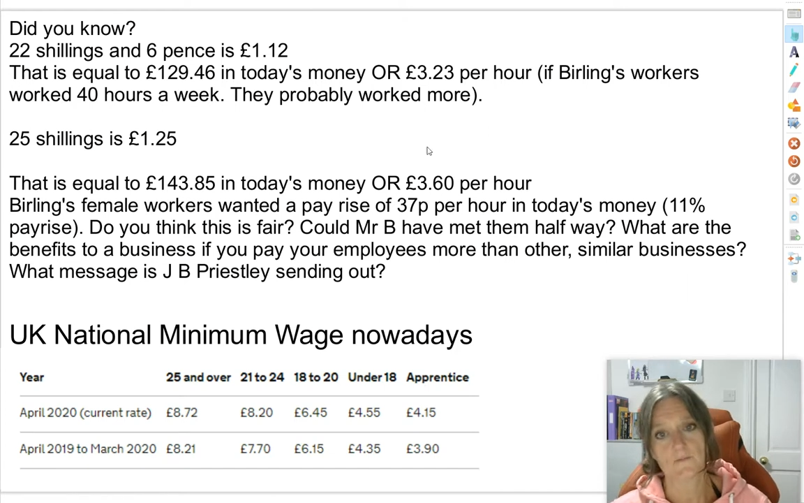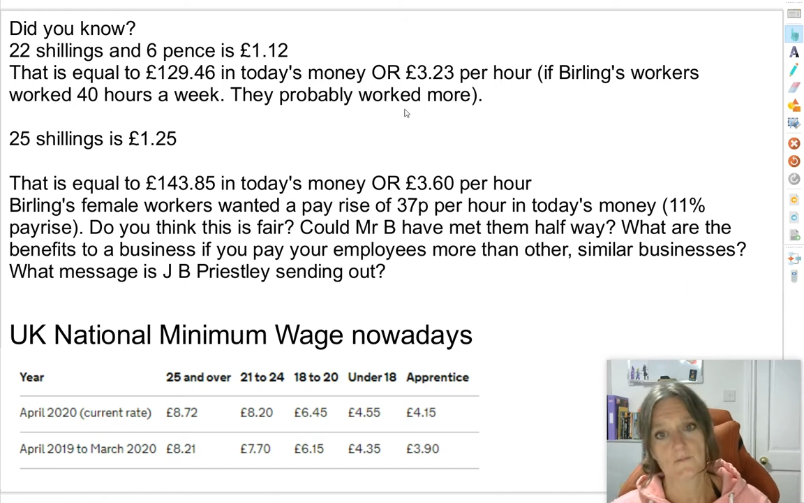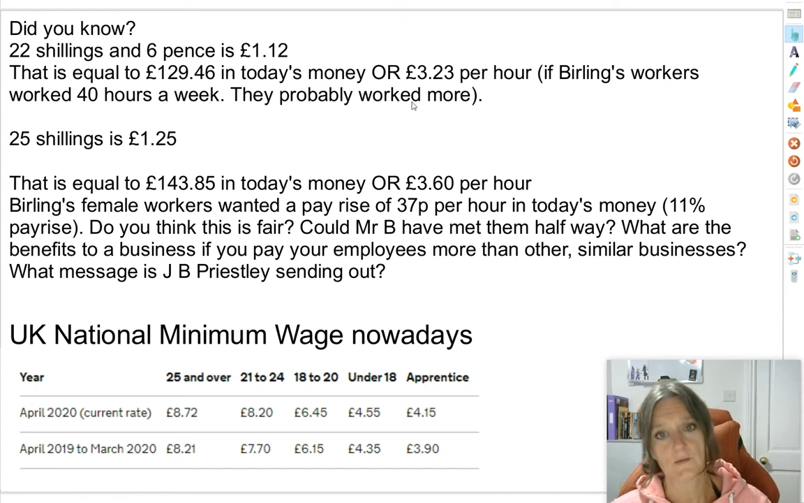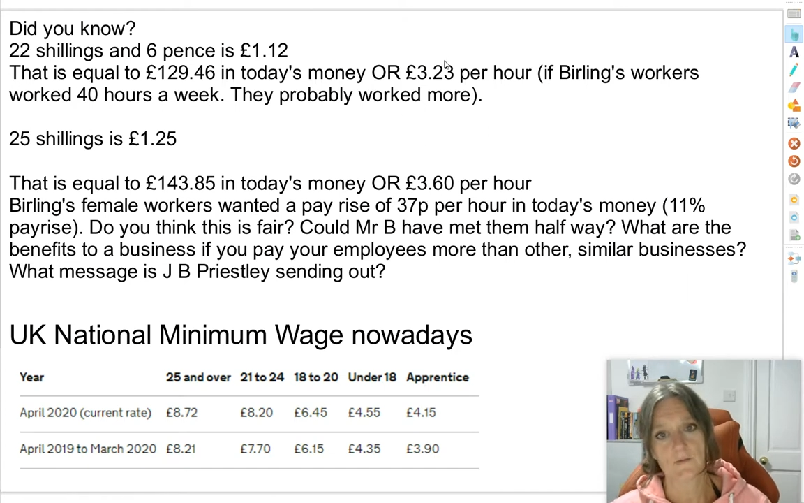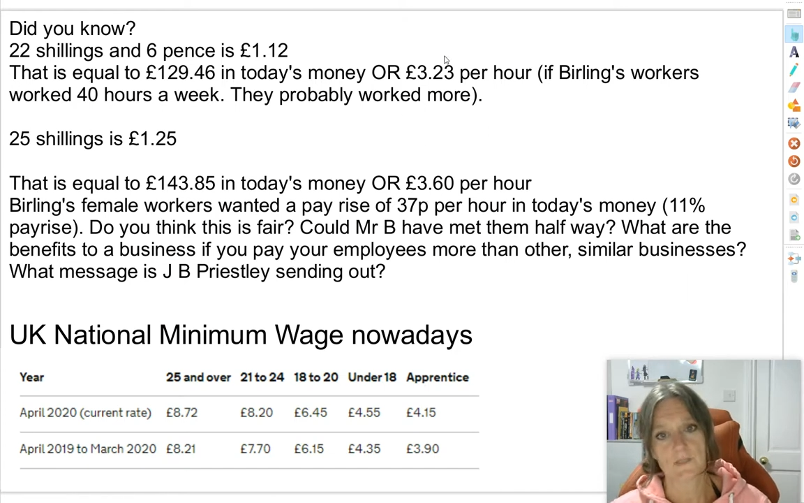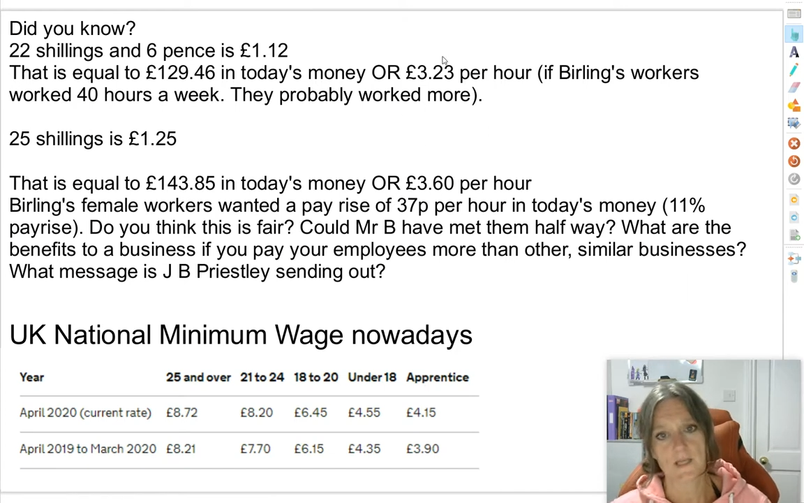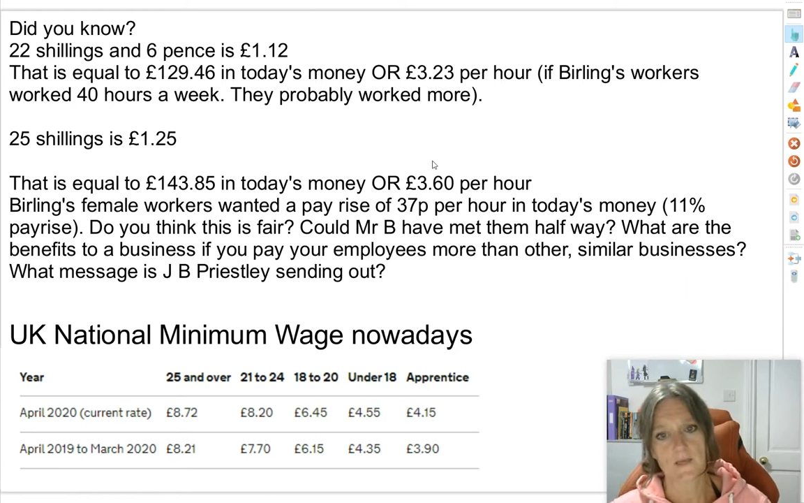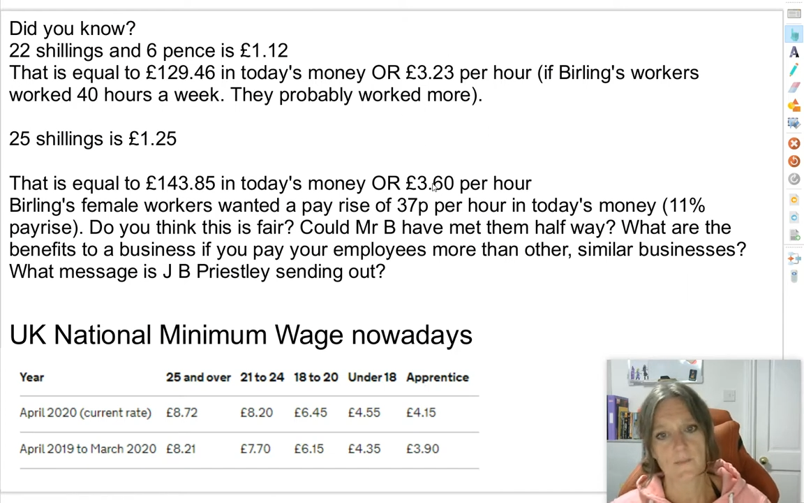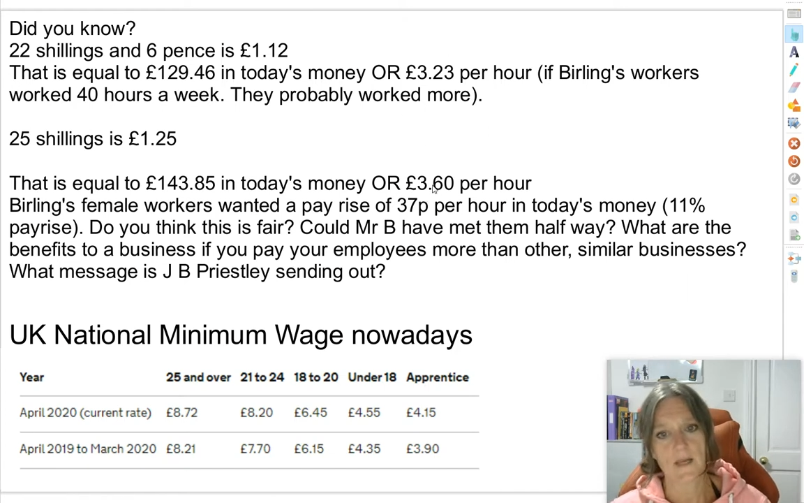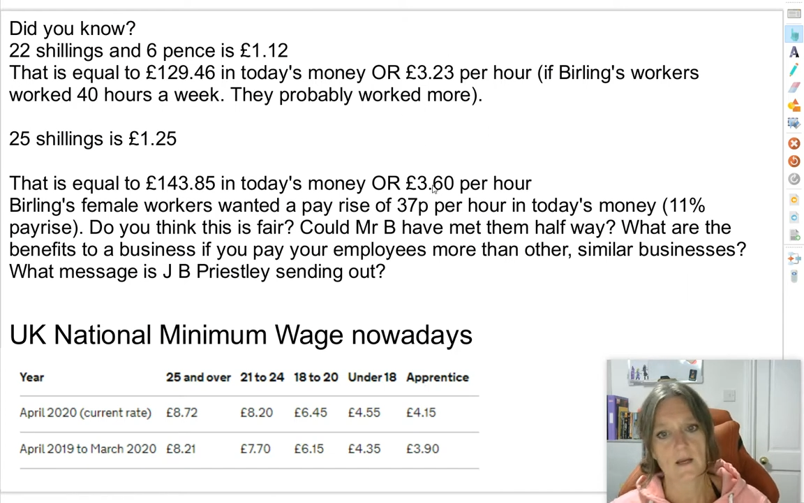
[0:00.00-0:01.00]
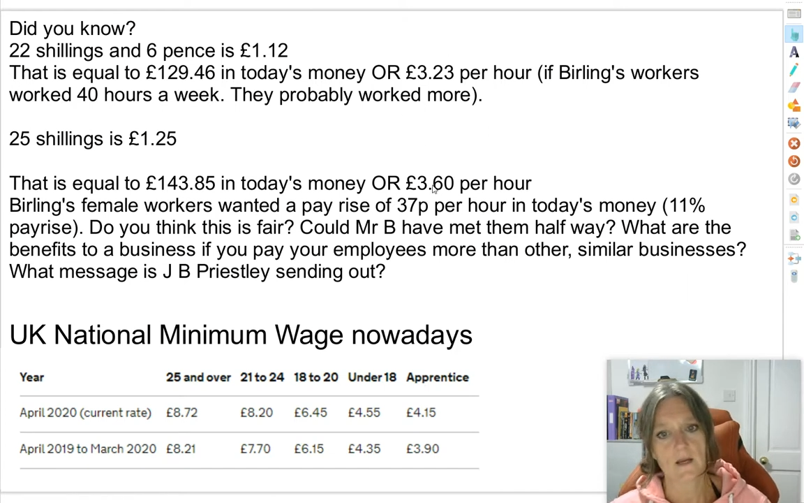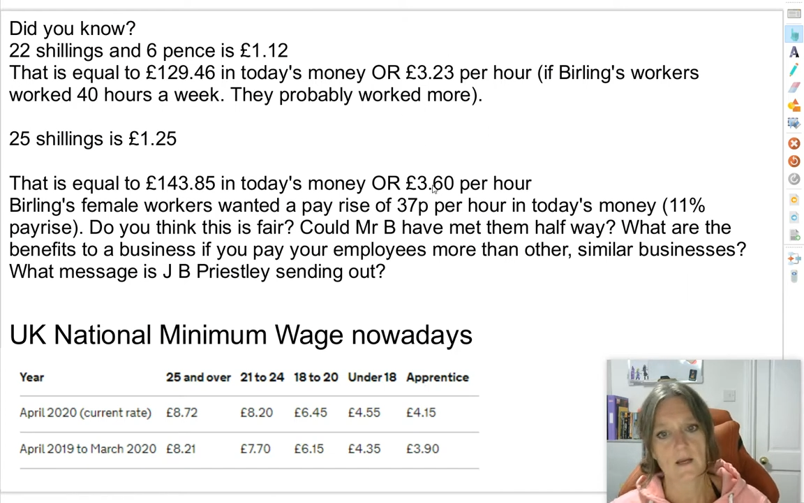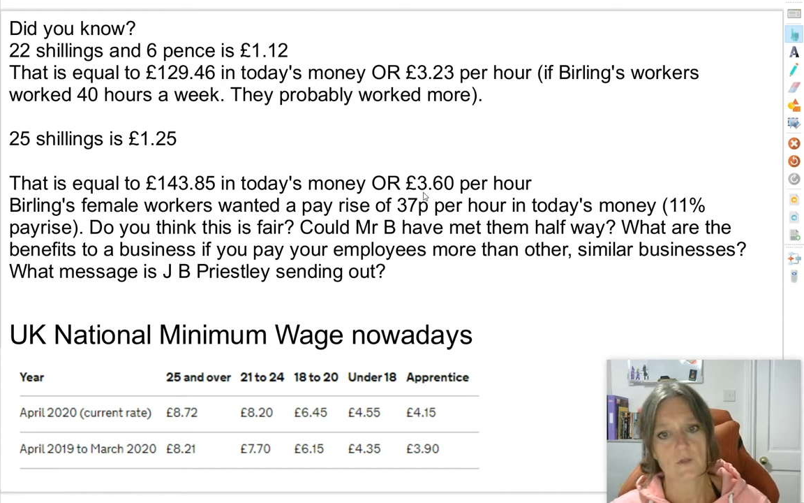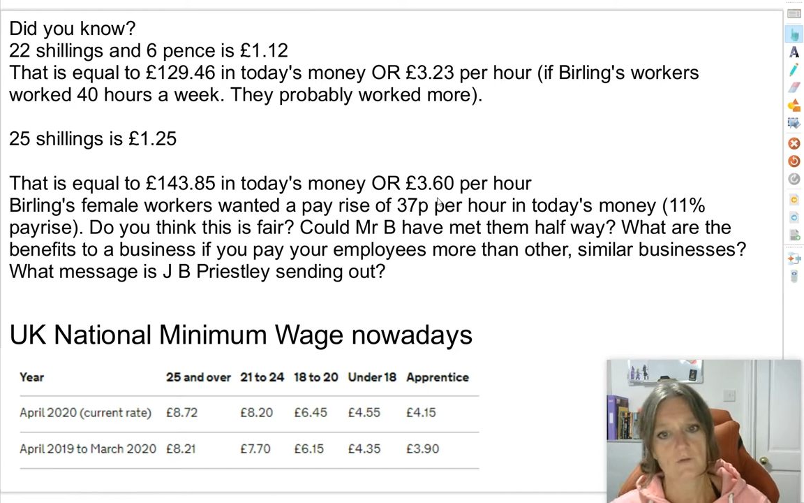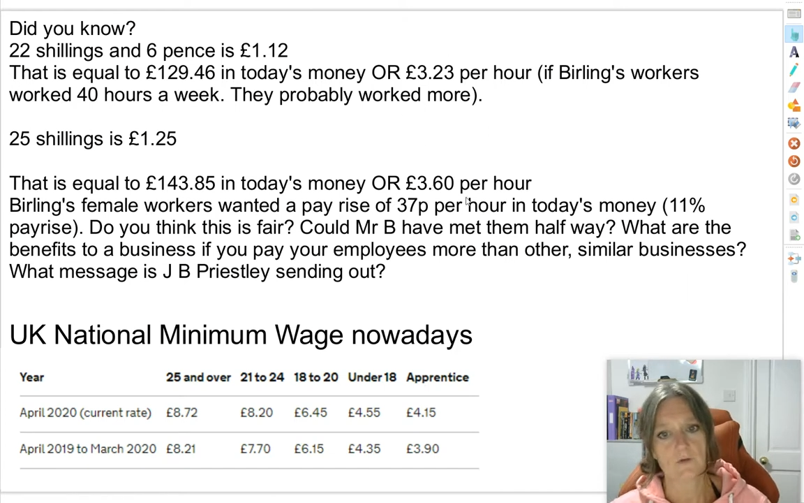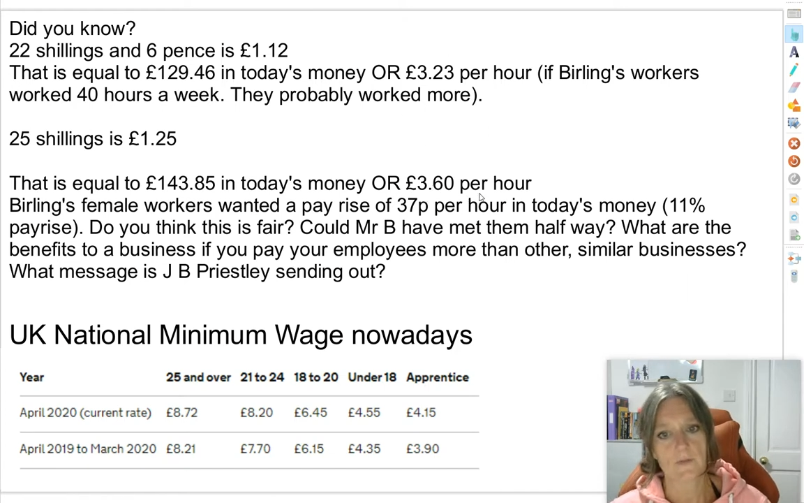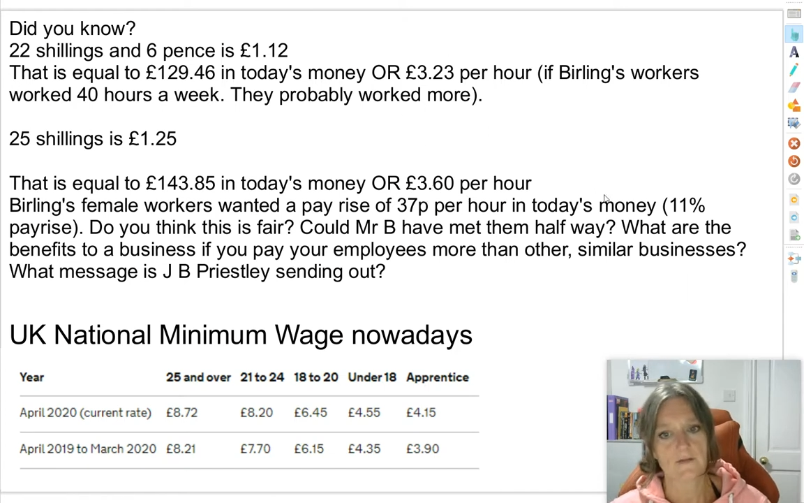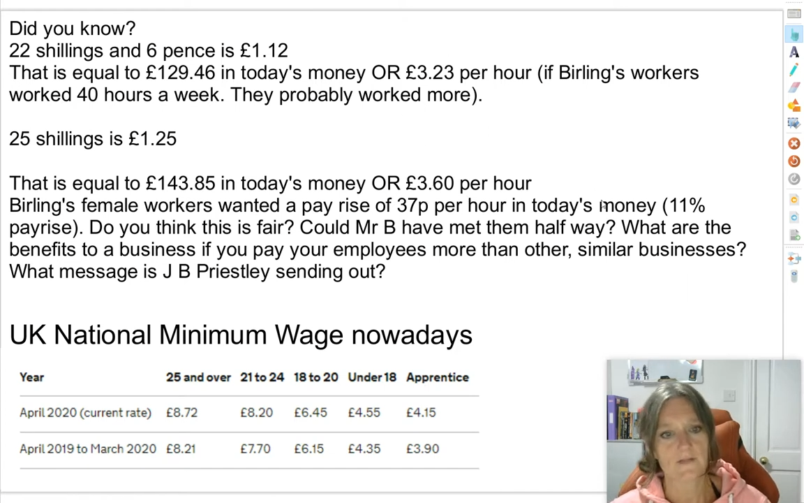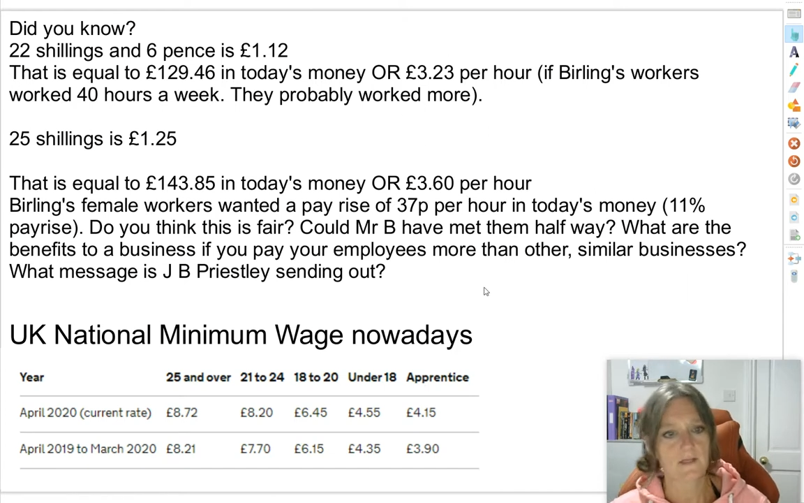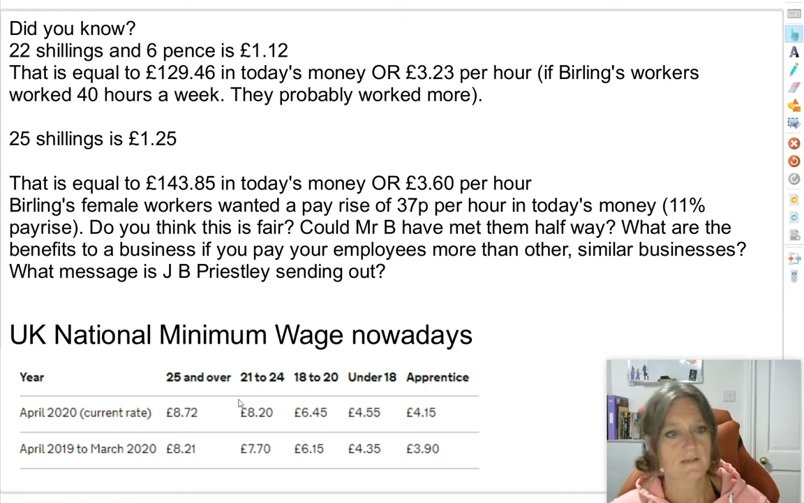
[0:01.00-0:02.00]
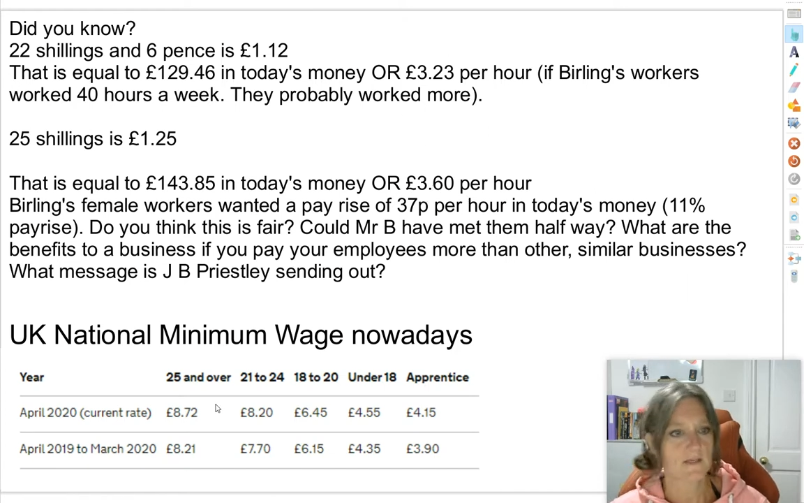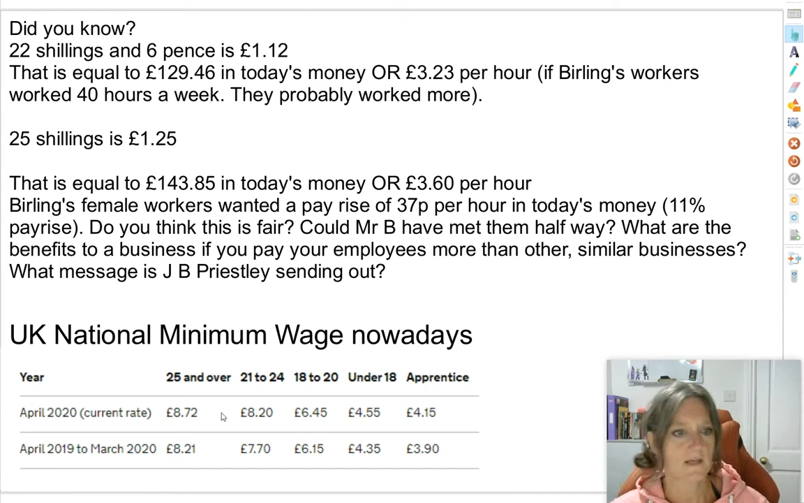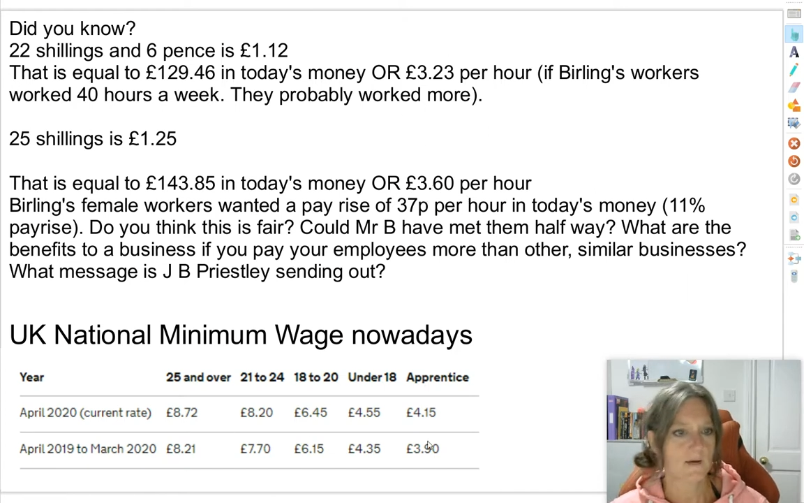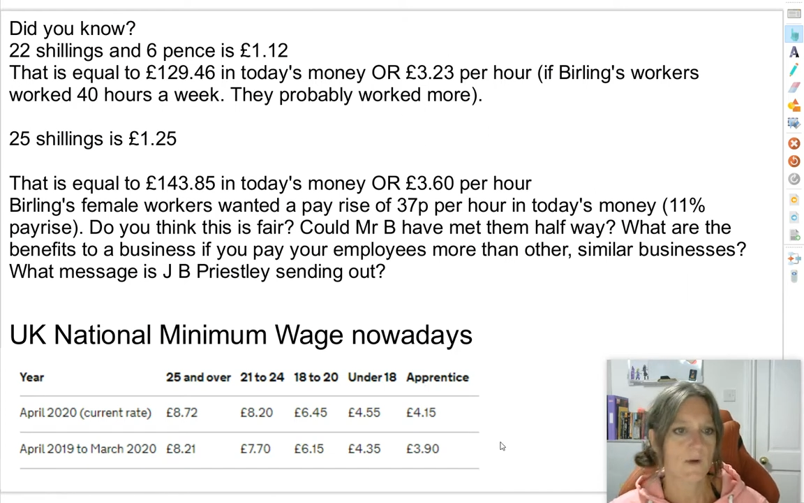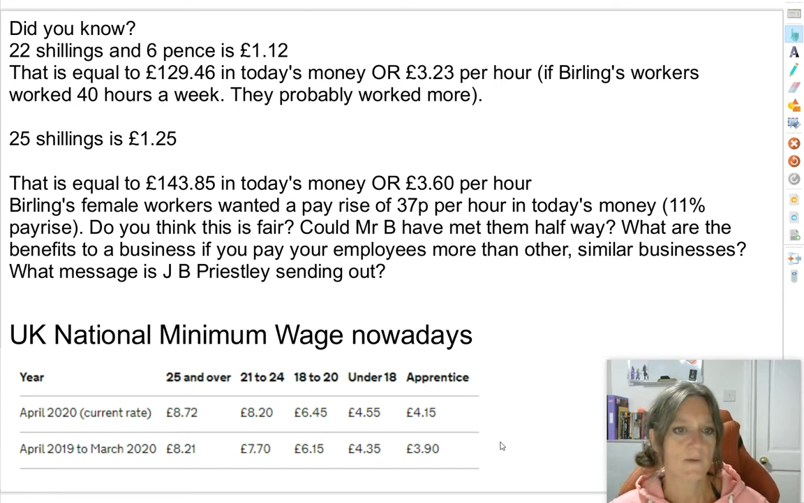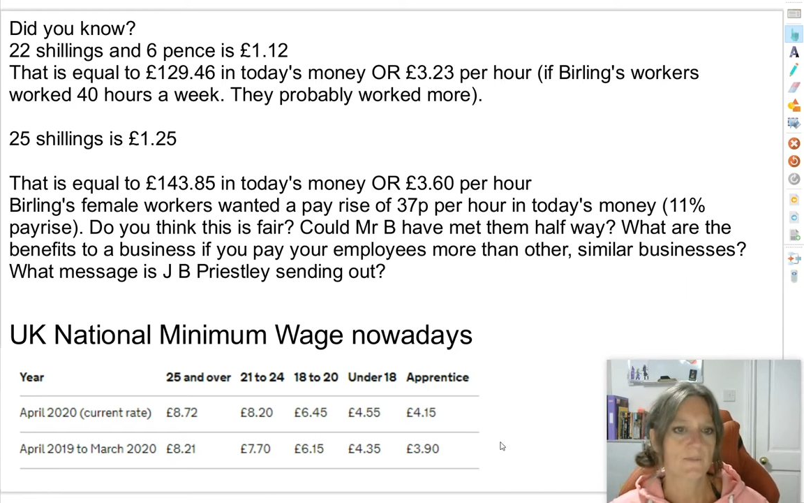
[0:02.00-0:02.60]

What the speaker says: would take their pay up to £3.60 an hour.